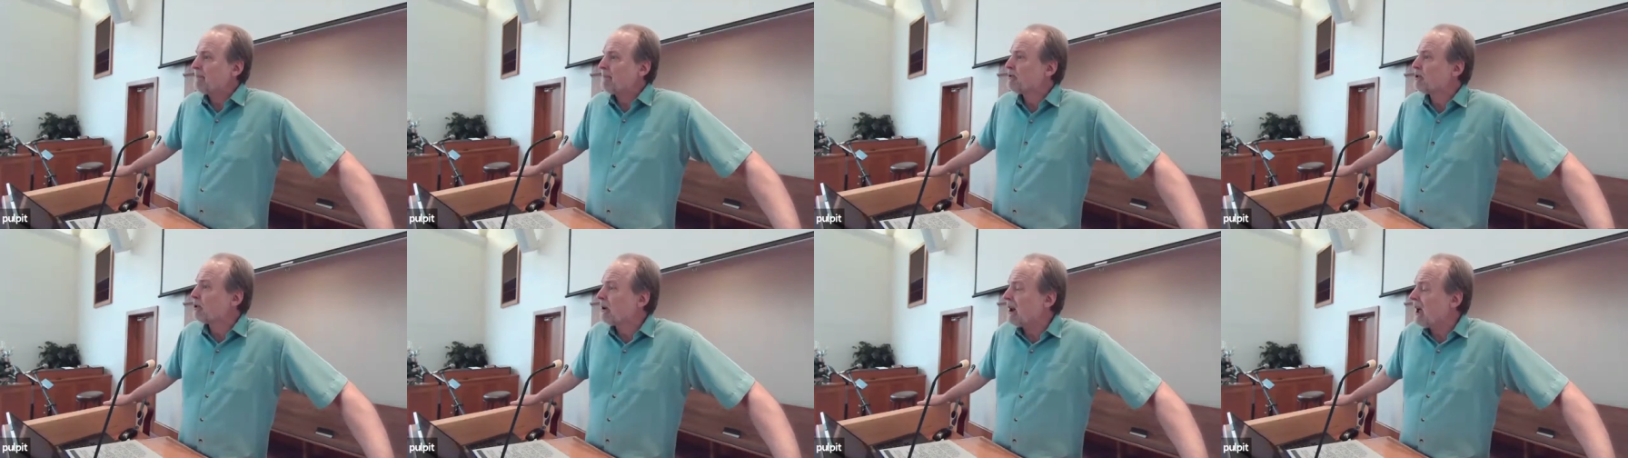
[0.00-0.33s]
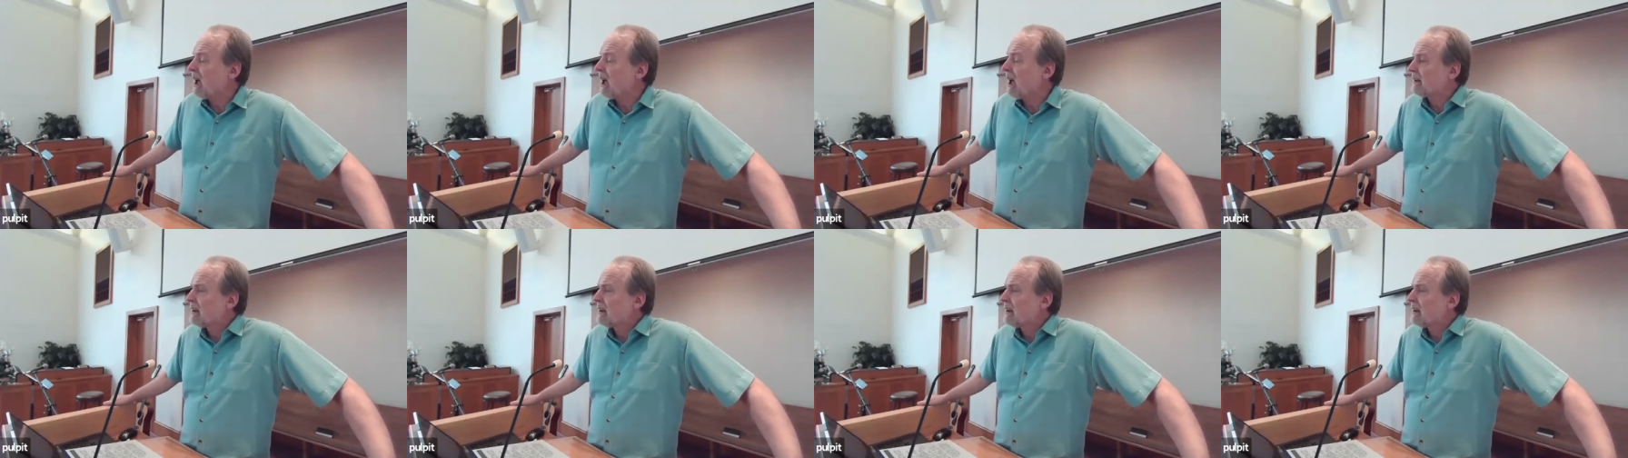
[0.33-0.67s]
or
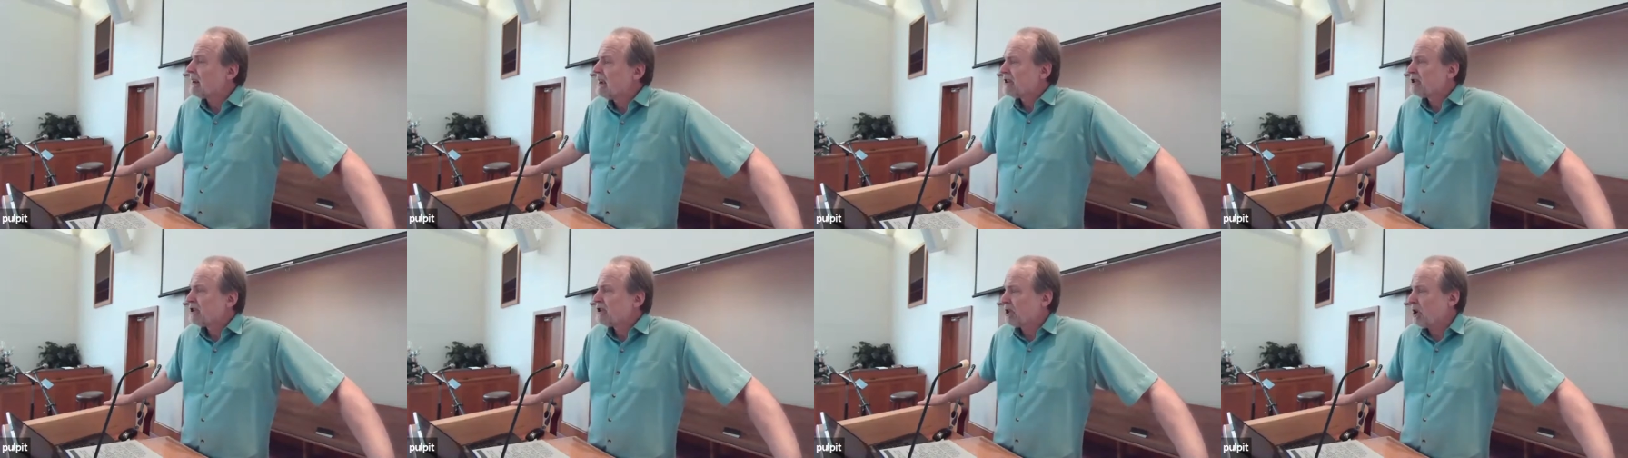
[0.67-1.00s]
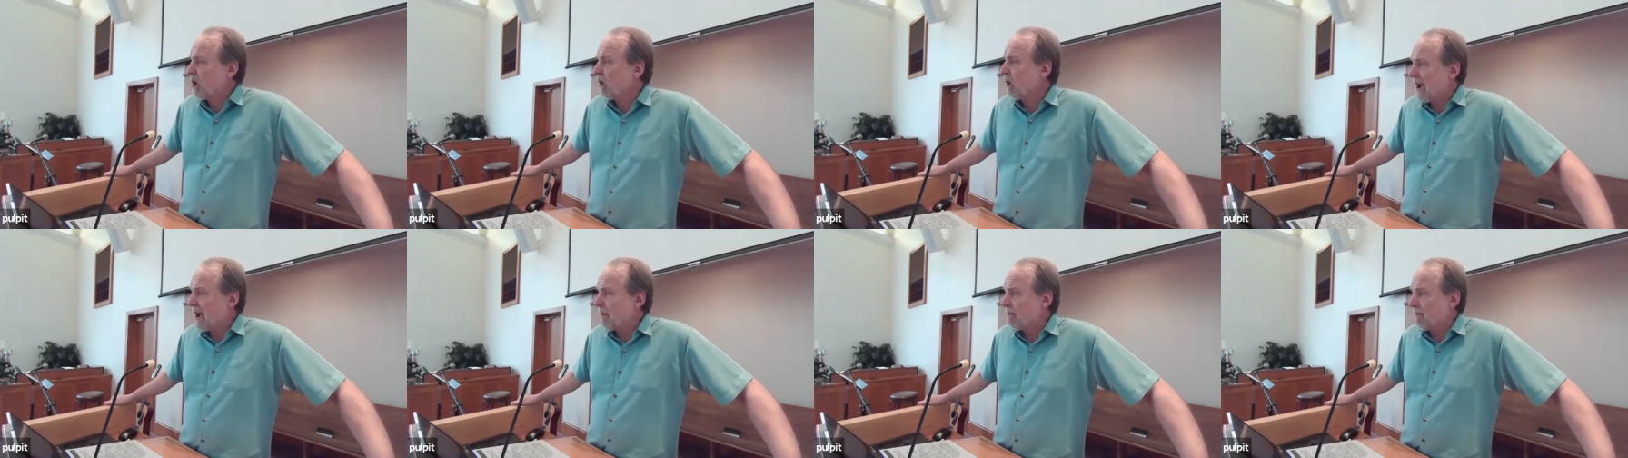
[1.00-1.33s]
perhaps you're not
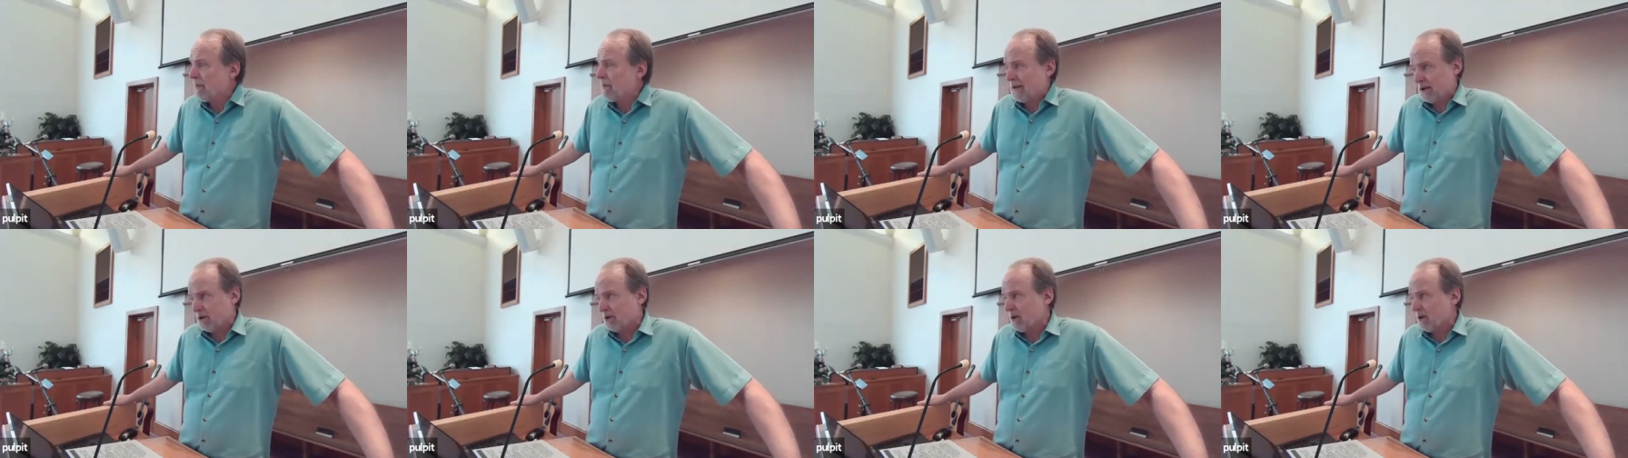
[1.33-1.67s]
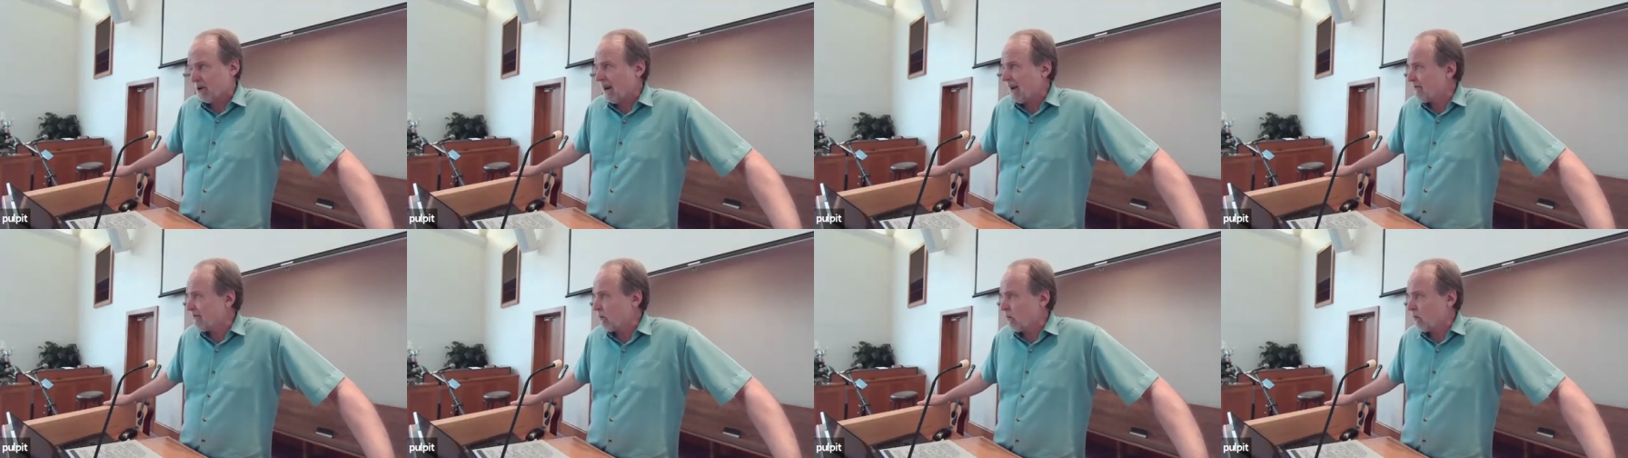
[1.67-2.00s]
showing up
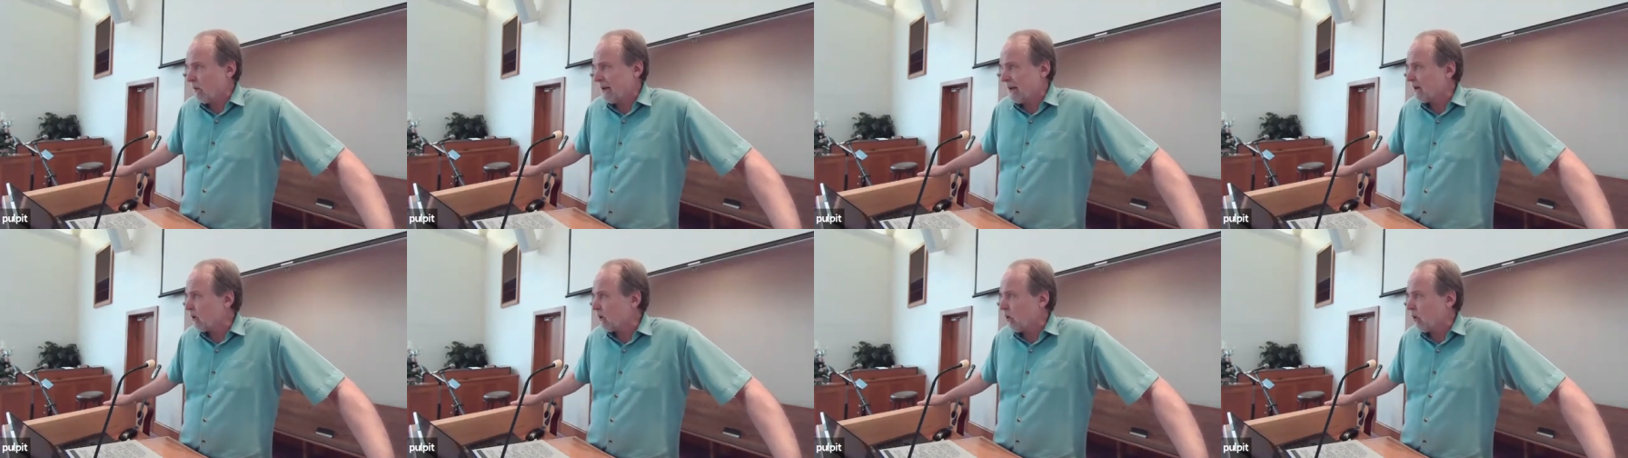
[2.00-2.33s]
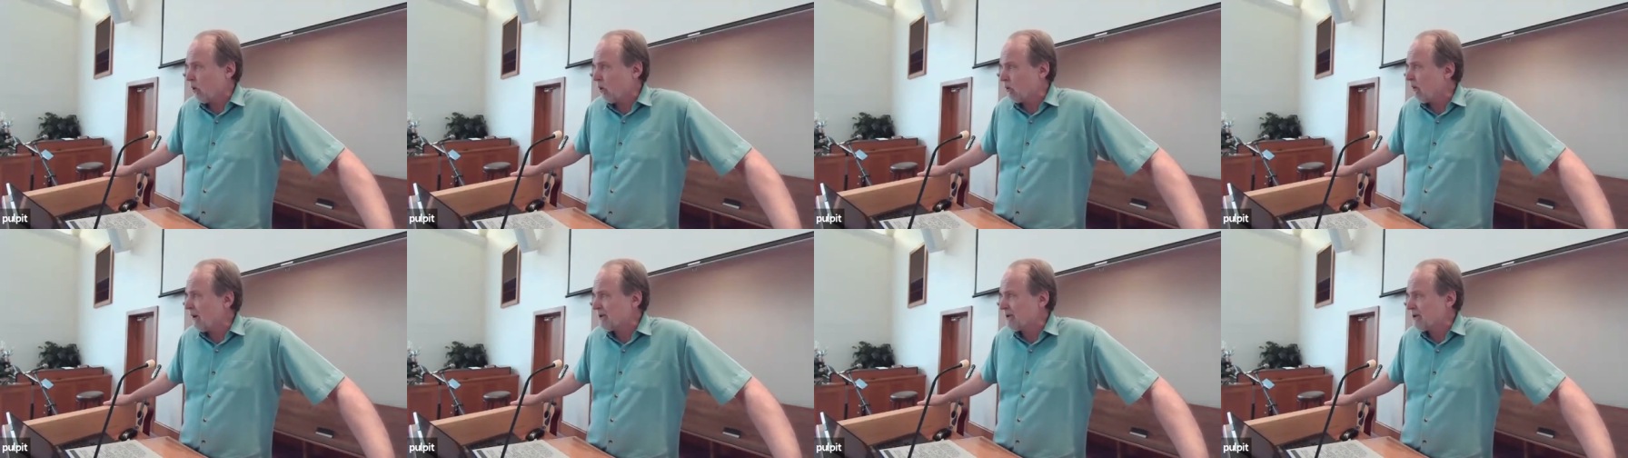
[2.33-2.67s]
in your life the
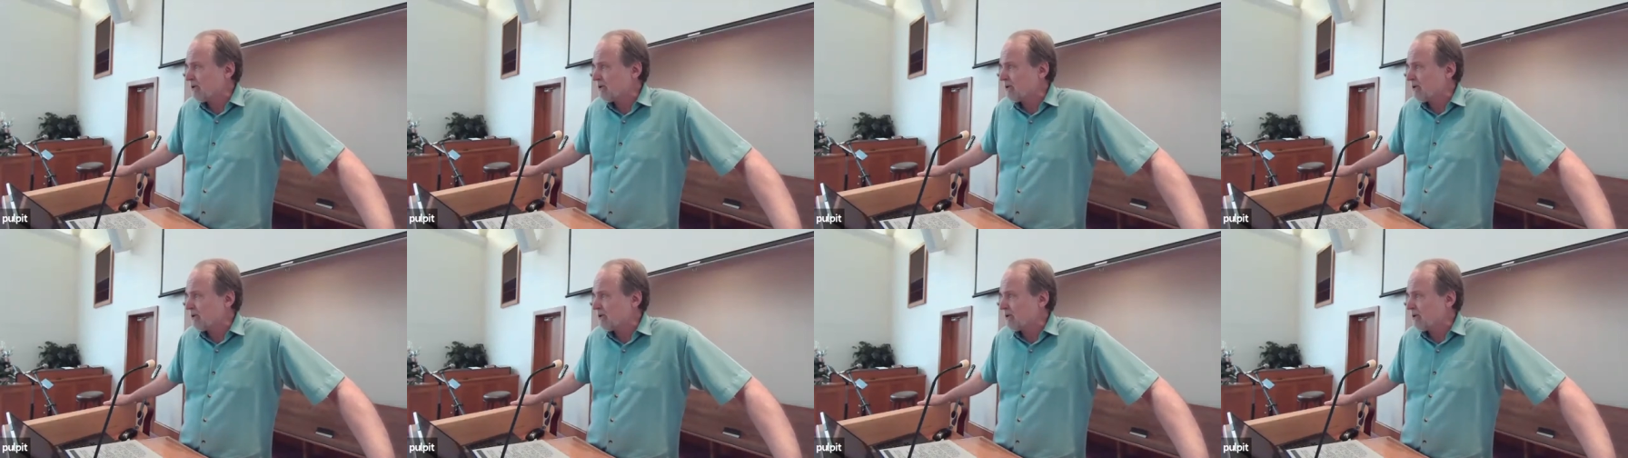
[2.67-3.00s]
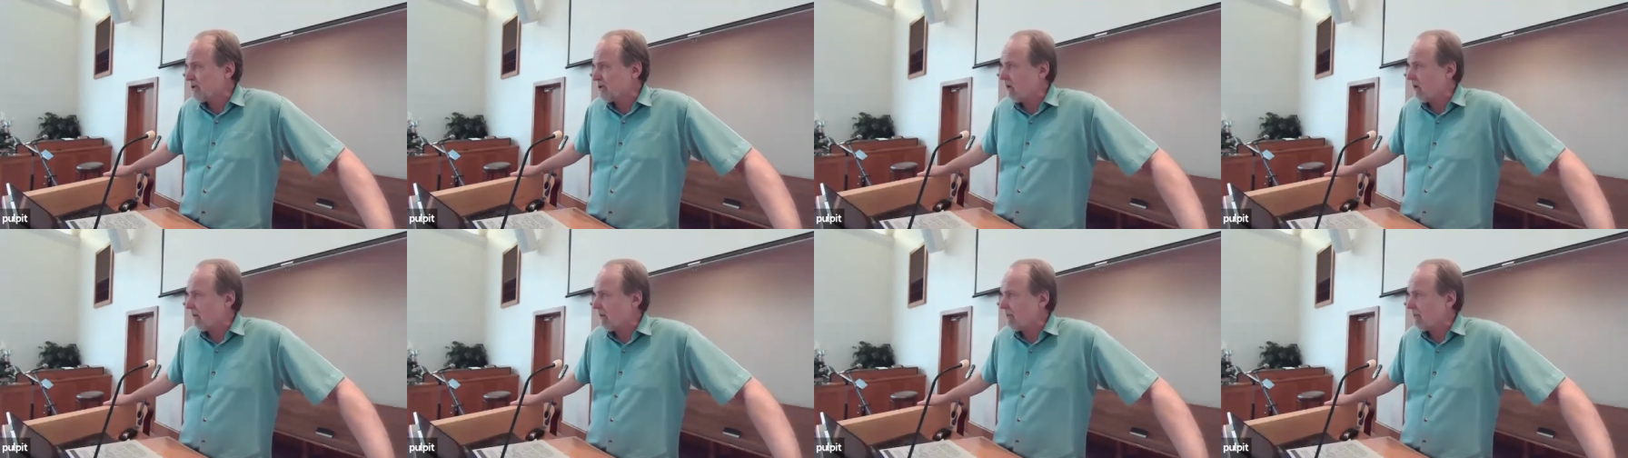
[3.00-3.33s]
way the Lord wants
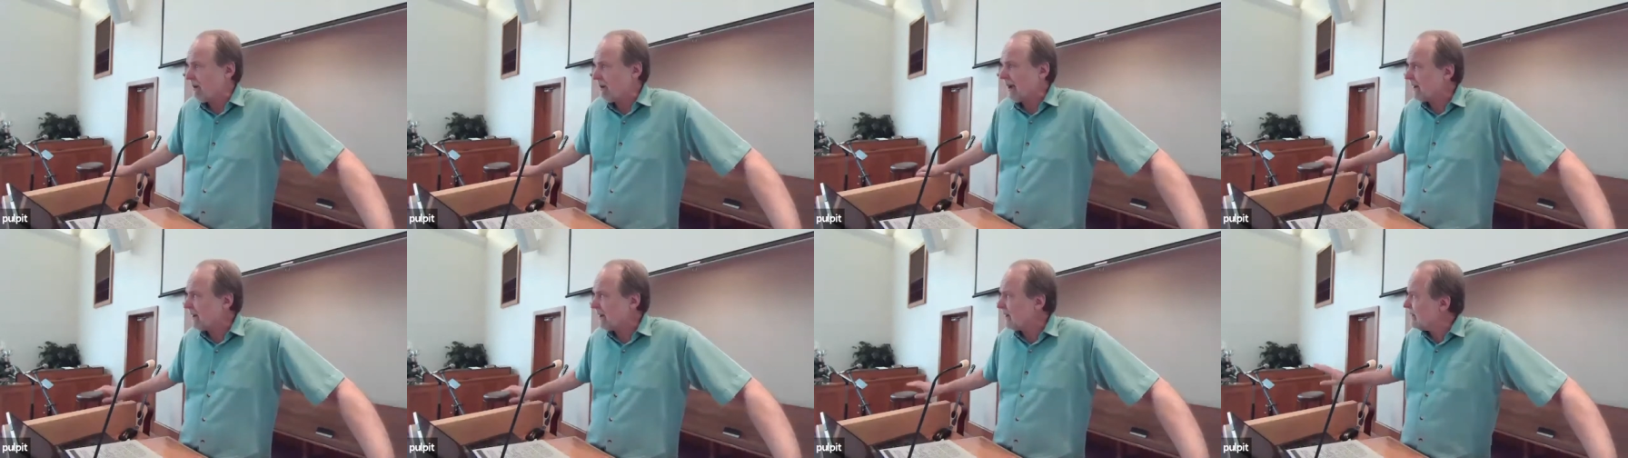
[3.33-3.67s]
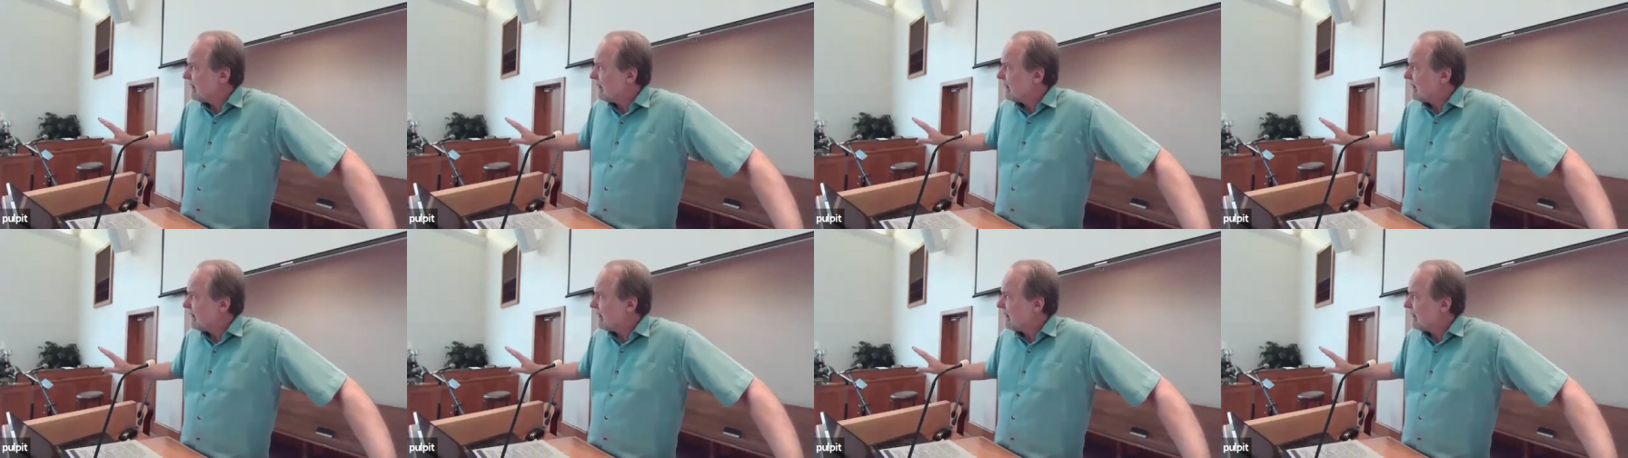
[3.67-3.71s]
you to show up.